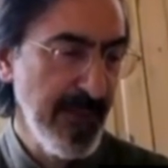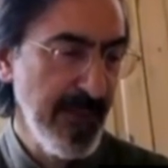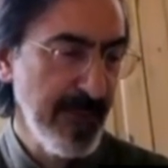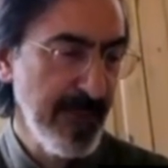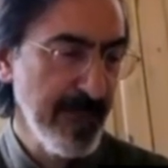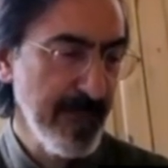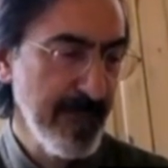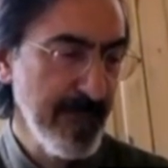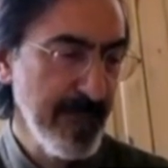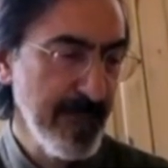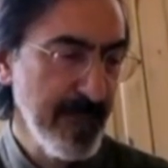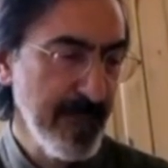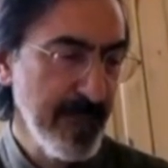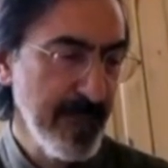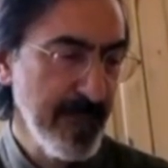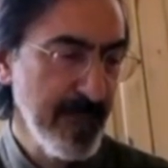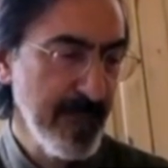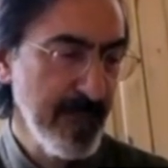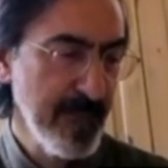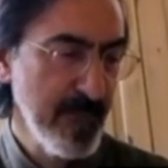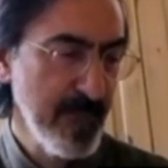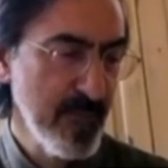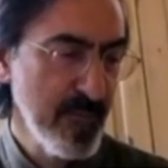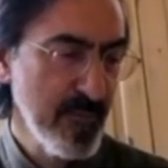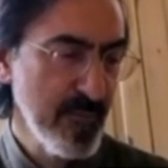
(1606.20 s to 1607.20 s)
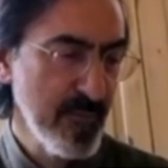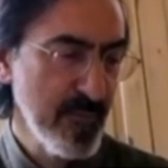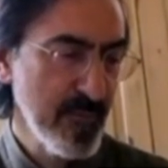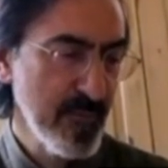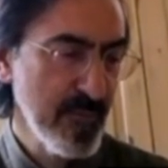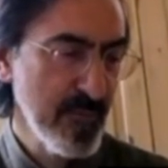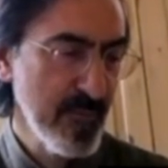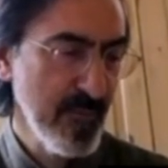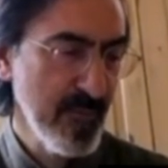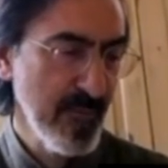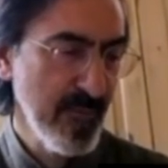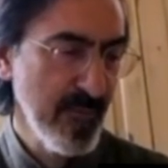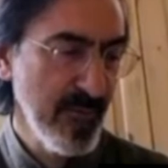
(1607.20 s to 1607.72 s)

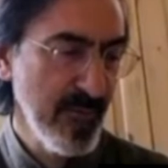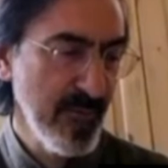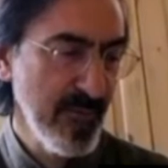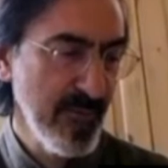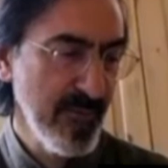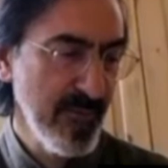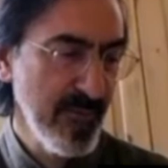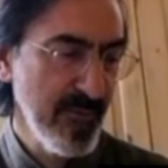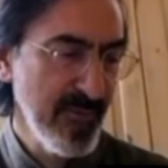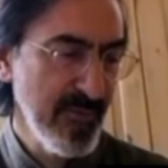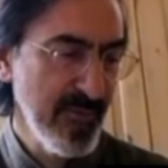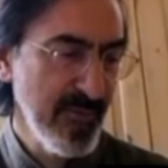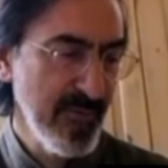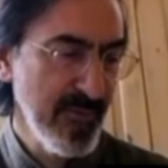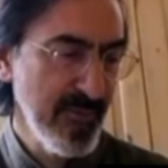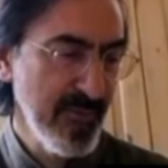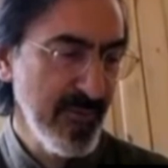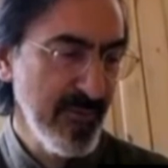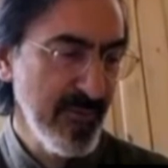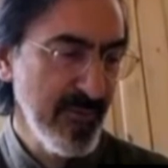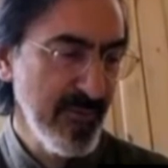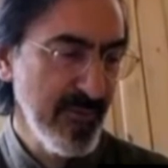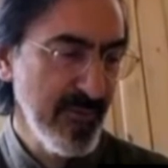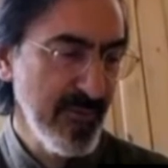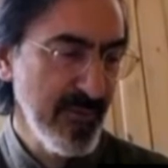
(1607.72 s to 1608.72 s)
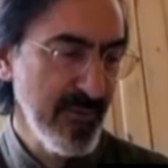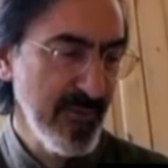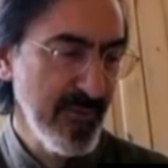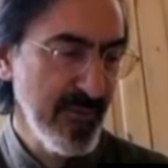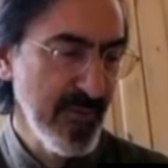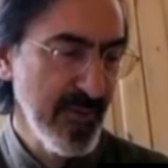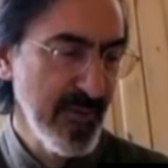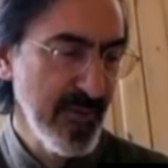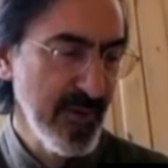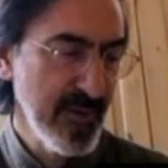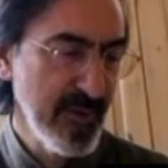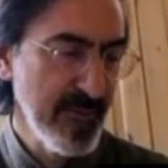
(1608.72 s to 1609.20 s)
No one is speaking in this clip.